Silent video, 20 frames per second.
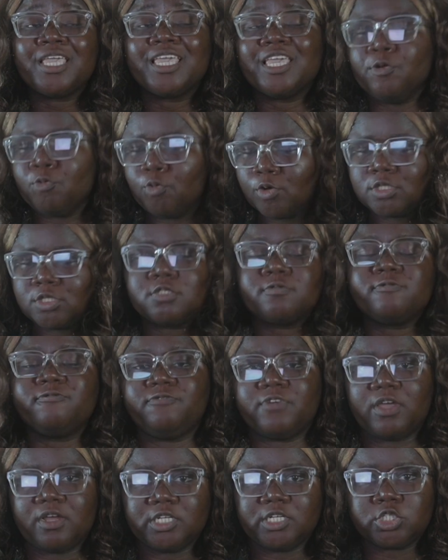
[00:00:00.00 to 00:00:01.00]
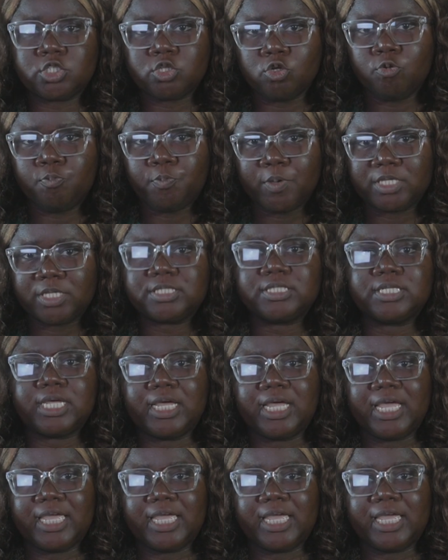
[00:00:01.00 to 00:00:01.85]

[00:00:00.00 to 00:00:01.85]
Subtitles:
It was very slow paced.